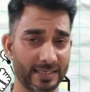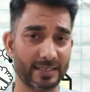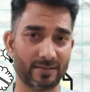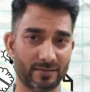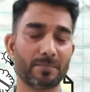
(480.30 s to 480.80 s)

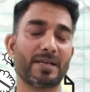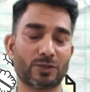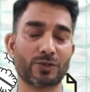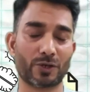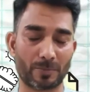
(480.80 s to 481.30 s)
in, based on
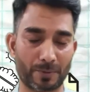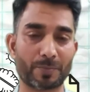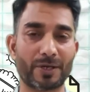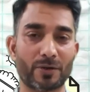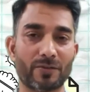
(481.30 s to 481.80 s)
your
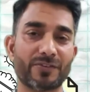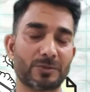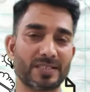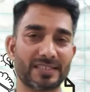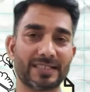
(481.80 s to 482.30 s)
appropriate office
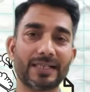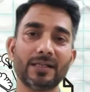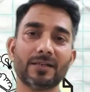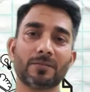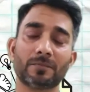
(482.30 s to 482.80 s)
basically,
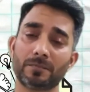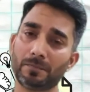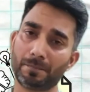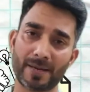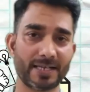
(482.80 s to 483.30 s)

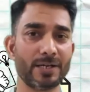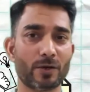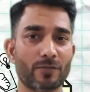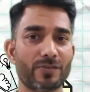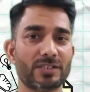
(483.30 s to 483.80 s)
the patent
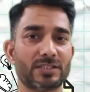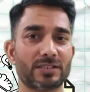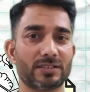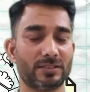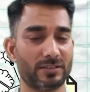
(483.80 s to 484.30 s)

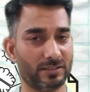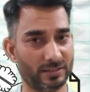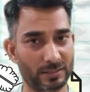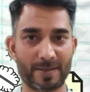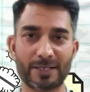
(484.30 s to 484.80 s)

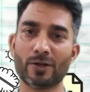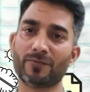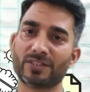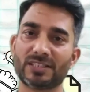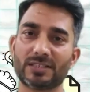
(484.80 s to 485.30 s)

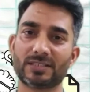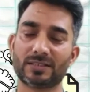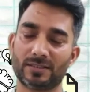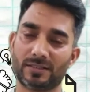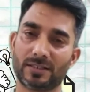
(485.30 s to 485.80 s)
offices
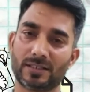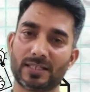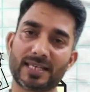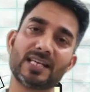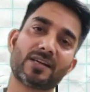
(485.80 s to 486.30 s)

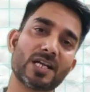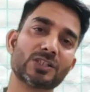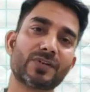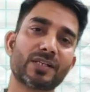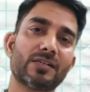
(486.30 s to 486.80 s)
can
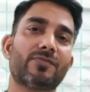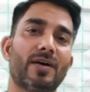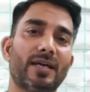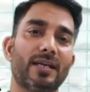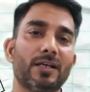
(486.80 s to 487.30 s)
transfer the
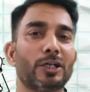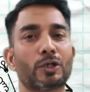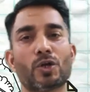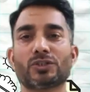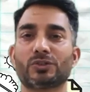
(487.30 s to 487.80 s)
file
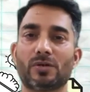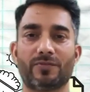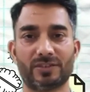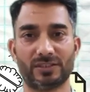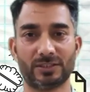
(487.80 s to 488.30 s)
across the
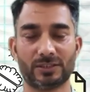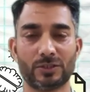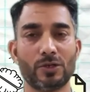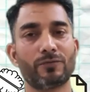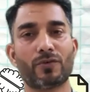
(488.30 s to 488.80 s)
offices
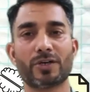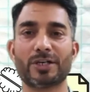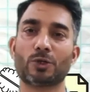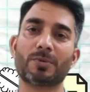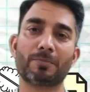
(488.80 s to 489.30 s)
for it
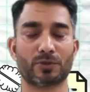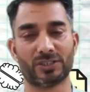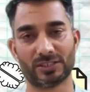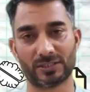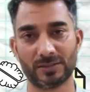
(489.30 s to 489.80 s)
to be
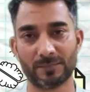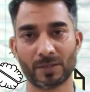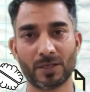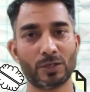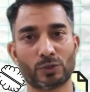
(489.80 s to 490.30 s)
processed.
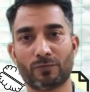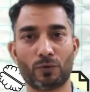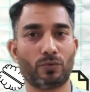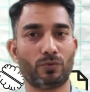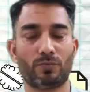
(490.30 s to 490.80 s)
So if
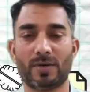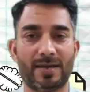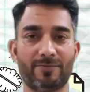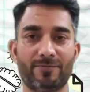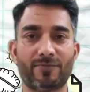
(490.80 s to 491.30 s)
you
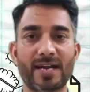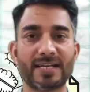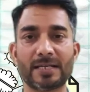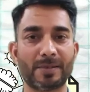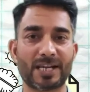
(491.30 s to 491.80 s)
have filed
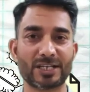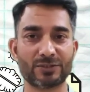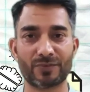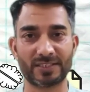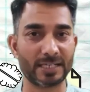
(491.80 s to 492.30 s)
an application
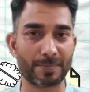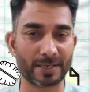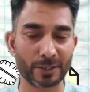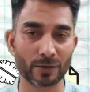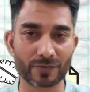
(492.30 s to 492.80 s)
with Delhi
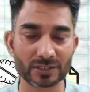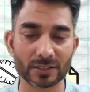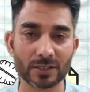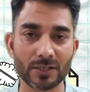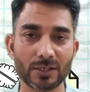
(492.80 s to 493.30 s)
Patent Office,
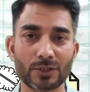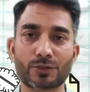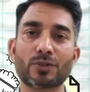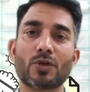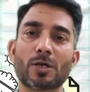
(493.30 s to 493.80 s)
you
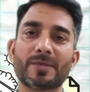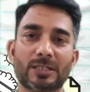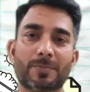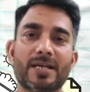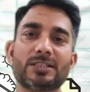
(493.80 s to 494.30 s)
should not be
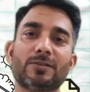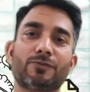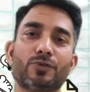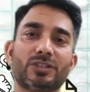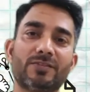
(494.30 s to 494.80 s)
surprised if you
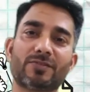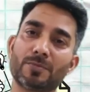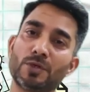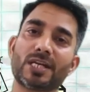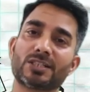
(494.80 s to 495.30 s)
receive
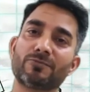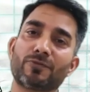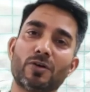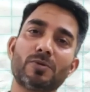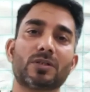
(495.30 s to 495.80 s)
communication
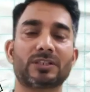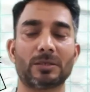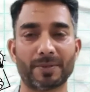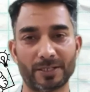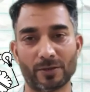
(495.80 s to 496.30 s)
from Kolkata
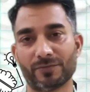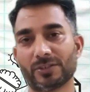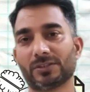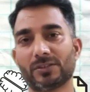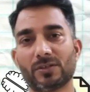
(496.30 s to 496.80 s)
Patent
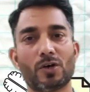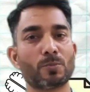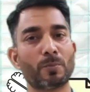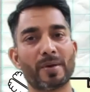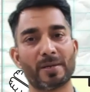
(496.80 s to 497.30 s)
Office or
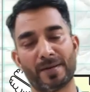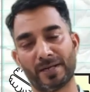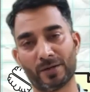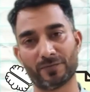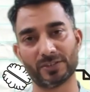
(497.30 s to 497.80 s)
Mumbai
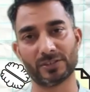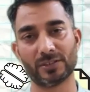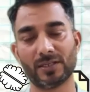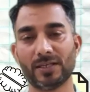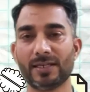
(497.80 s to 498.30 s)
Patent Office.
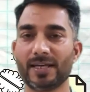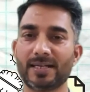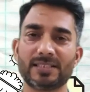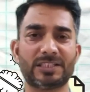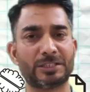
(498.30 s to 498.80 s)
It
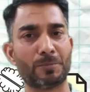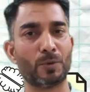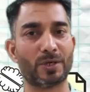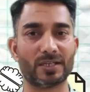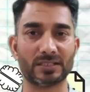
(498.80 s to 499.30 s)
is
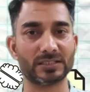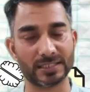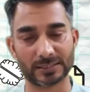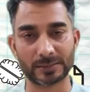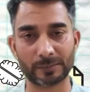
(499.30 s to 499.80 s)
distributed these
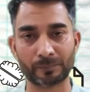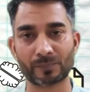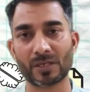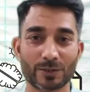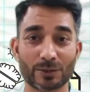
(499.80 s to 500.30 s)
days.
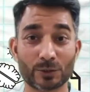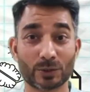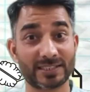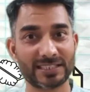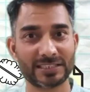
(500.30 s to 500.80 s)
So
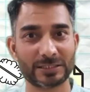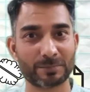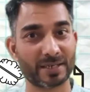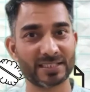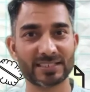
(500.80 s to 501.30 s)
this
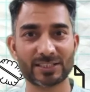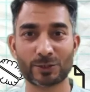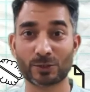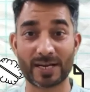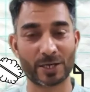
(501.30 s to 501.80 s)
brings us to
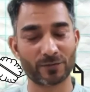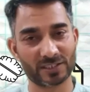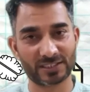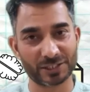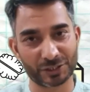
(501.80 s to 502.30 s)
the end of
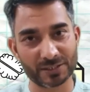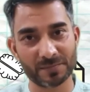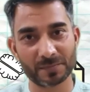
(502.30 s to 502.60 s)
this session,